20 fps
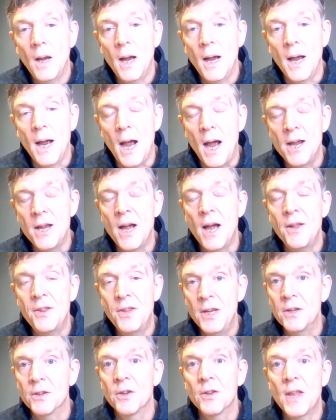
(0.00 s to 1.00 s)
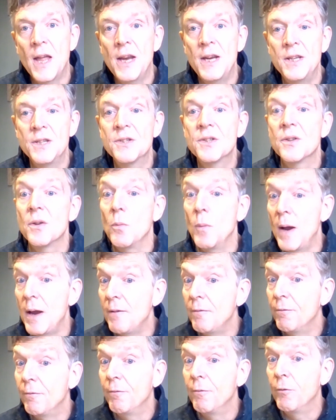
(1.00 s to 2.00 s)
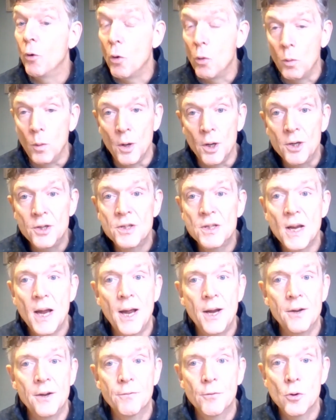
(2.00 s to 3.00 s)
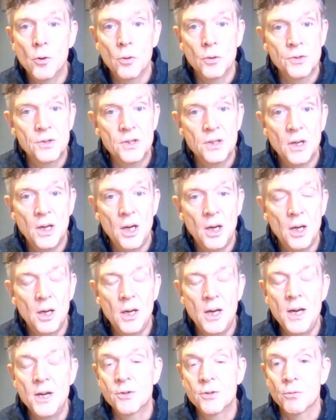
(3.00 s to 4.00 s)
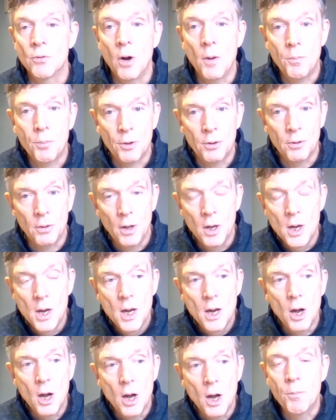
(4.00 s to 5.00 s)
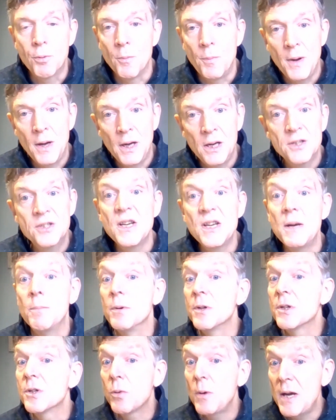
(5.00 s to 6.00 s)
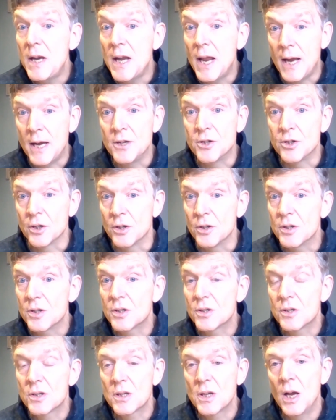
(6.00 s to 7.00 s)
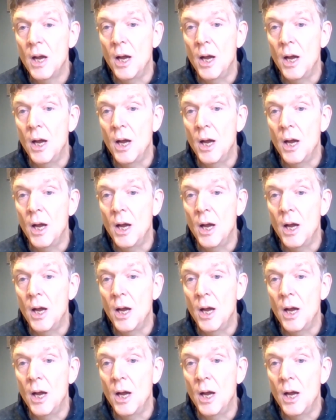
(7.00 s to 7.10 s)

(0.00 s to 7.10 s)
I think that is the way forward. And of course, interoperability between agents